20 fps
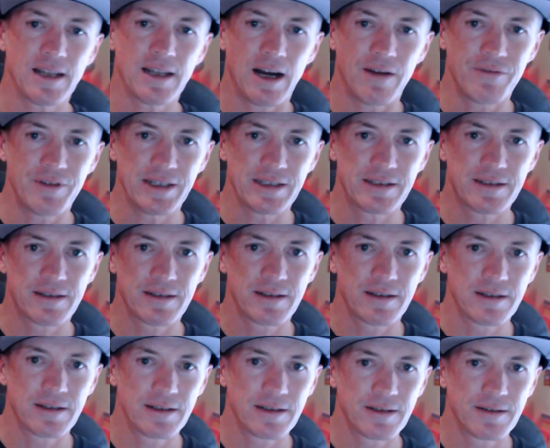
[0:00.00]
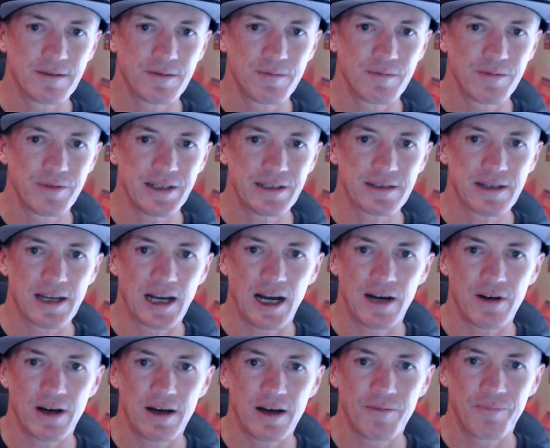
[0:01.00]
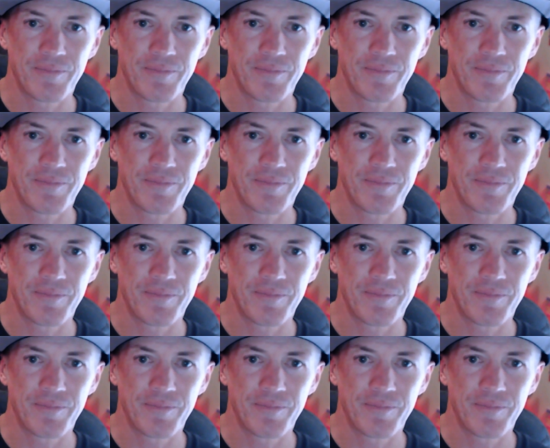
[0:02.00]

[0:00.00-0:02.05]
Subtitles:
this cover.